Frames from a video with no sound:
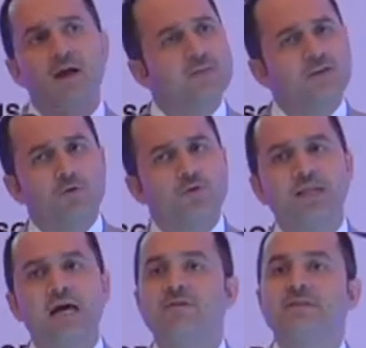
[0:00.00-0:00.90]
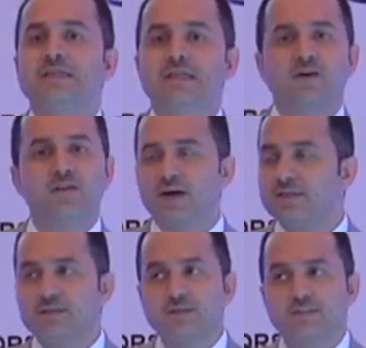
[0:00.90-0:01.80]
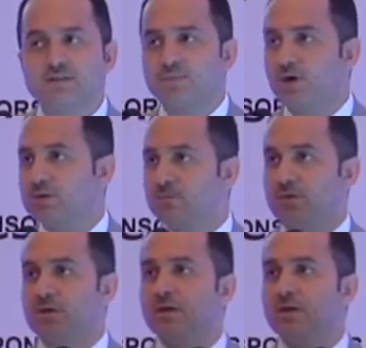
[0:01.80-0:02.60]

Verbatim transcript: They say, we don't have a C. diff. I, I said, this is impossible.